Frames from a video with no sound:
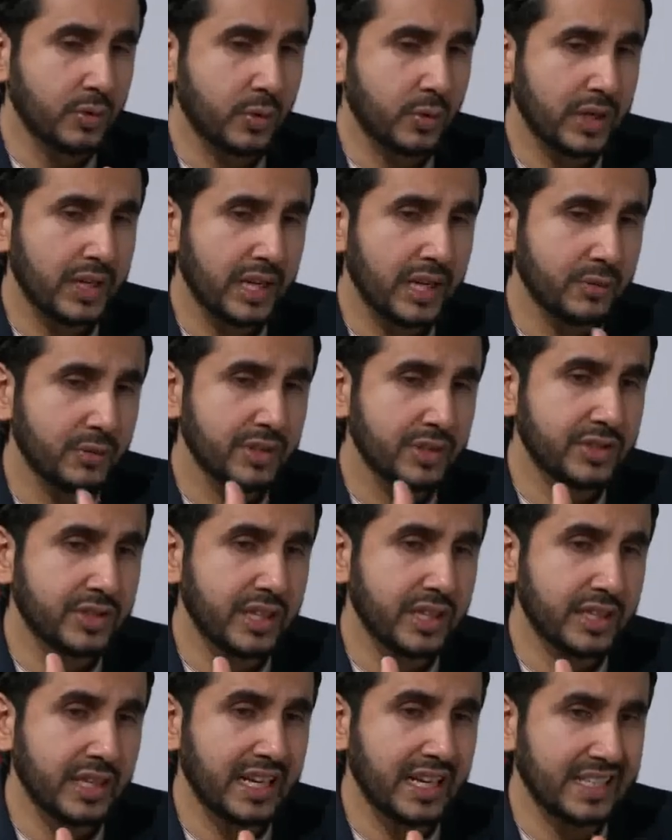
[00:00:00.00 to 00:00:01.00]
what can we
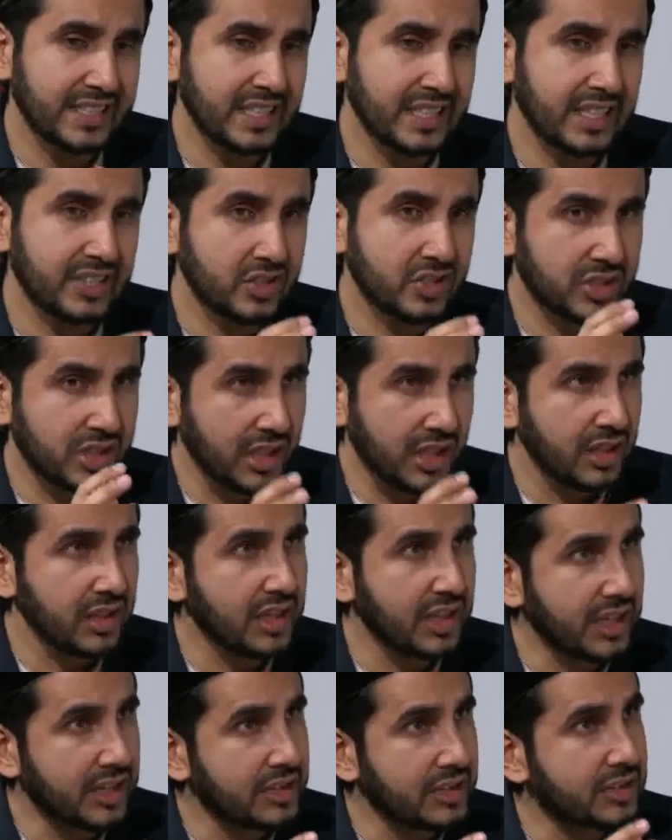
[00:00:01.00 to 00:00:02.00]
say, that is it
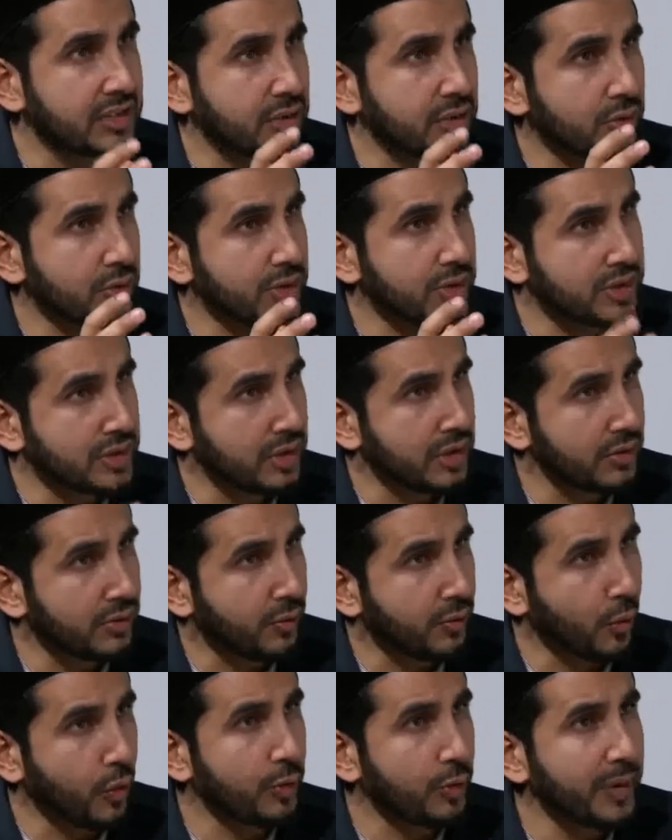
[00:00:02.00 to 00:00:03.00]
still in its original
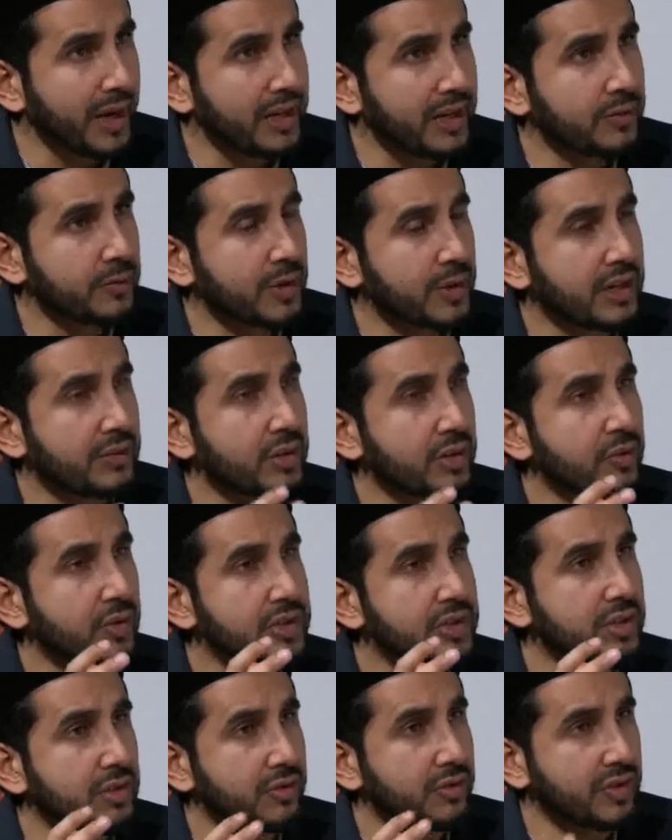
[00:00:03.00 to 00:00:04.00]
format, whatever
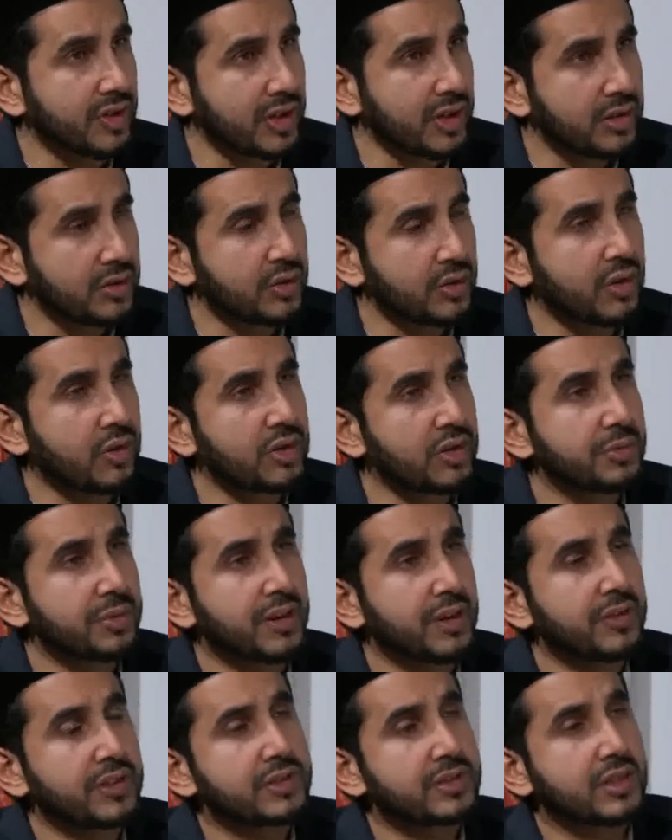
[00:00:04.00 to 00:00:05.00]
was revealed to the Holy
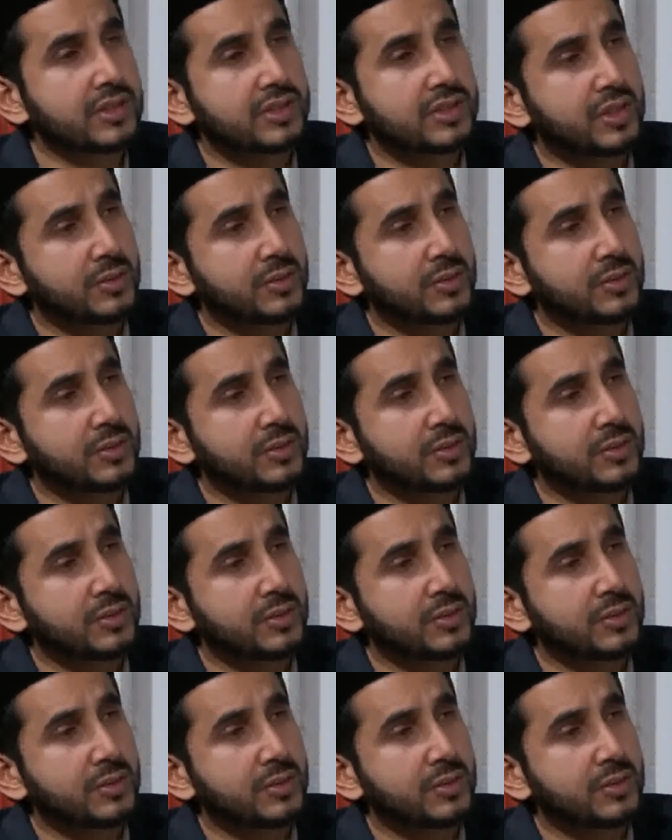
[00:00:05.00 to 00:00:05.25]
Prophet